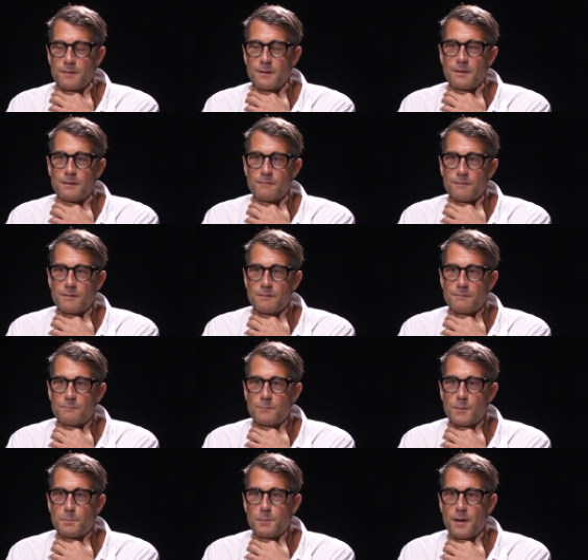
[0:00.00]
things and
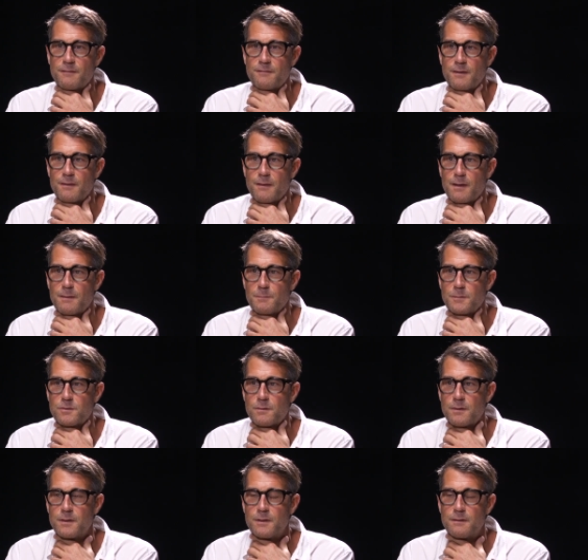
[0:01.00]
repressing them and
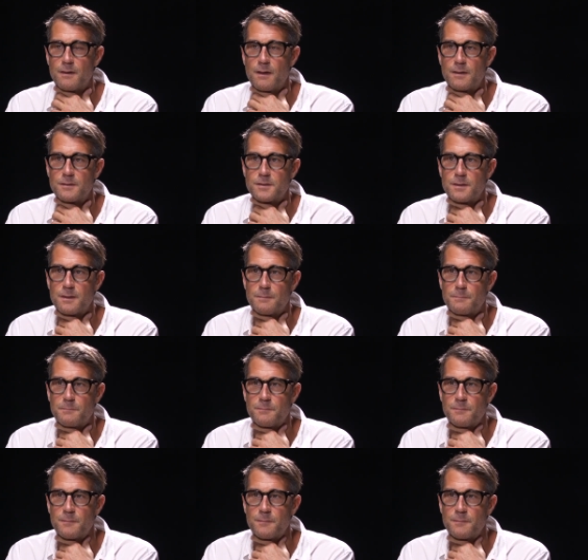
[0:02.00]
trying to dodge them.